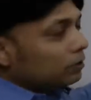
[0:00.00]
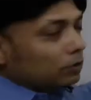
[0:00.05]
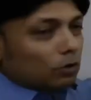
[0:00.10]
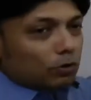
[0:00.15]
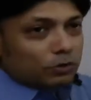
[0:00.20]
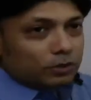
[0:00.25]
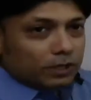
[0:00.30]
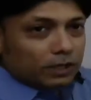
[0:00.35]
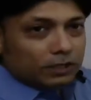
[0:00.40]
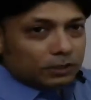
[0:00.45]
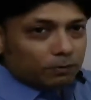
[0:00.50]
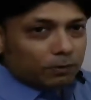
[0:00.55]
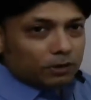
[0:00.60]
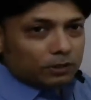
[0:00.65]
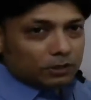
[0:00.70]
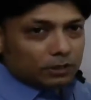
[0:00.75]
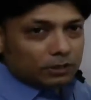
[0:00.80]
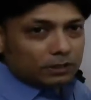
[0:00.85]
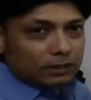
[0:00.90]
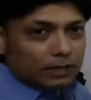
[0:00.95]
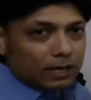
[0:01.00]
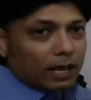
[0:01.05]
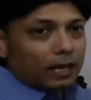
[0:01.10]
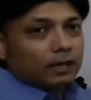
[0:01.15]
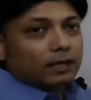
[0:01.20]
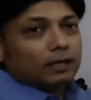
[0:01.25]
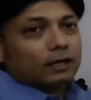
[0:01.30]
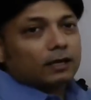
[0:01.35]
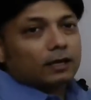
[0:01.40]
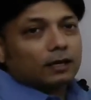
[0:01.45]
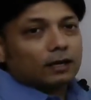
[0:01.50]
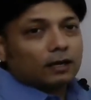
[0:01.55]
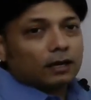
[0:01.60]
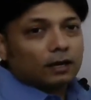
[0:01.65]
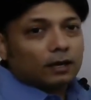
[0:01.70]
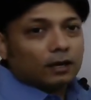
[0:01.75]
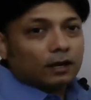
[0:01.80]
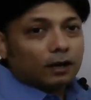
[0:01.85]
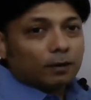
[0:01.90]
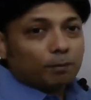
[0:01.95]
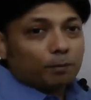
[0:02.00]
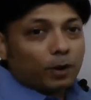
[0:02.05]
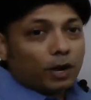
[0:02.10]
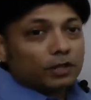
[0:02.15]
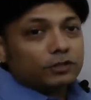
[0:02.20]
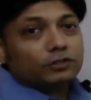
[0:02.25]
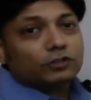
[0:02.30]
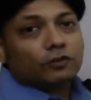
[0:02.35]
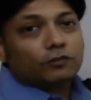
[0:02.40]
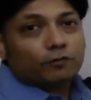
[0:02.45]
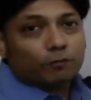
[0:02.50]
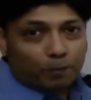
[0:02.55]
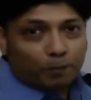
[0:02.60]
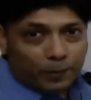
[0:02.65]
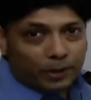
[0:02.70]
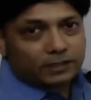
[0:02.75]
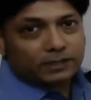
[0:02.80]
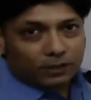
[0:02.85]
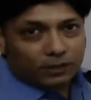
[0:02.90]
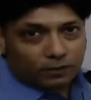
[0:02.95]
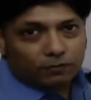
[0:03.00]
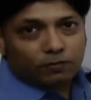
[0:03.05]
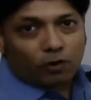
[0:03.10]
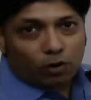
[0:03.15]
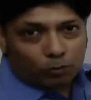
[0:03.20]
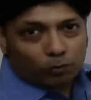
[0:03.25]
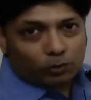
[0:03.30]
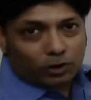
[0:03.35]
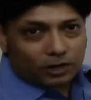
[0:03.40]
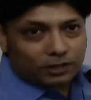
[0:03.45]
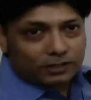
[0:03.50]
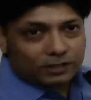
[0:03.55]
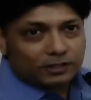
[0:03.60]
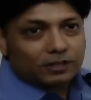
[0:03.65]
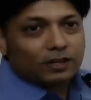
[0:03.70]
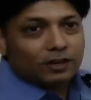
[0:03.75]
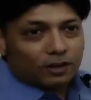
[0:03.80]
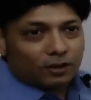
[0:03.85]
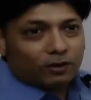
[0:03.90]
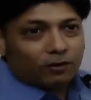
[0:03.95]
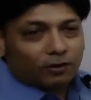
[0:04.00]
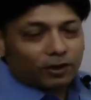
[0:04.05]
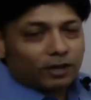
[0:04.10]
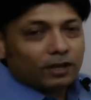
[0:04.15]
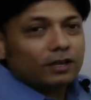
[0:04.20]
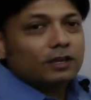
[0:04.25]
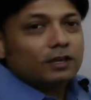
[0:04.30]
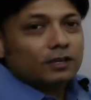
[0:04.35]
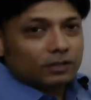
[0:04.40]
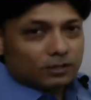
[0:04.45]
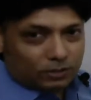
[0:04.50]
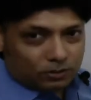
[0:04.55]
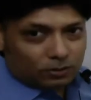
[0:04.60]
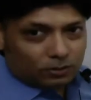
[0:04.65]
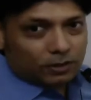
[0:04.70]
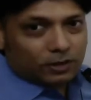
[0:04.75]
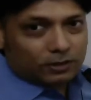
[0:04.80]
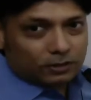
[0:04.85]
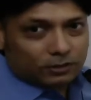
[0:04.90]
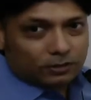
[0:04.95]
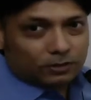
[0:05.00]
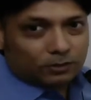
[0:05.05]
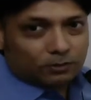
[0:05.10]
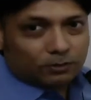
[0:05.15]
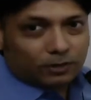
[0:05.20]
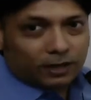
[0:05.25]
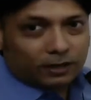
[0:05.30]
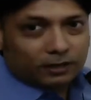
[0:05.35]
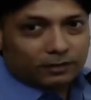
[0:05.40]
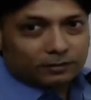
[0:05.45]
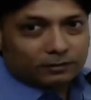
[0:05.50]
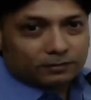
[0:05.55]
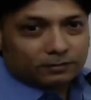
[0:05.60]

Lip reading: those expressions like a bunch of basic formulas. Okay, so let's do that.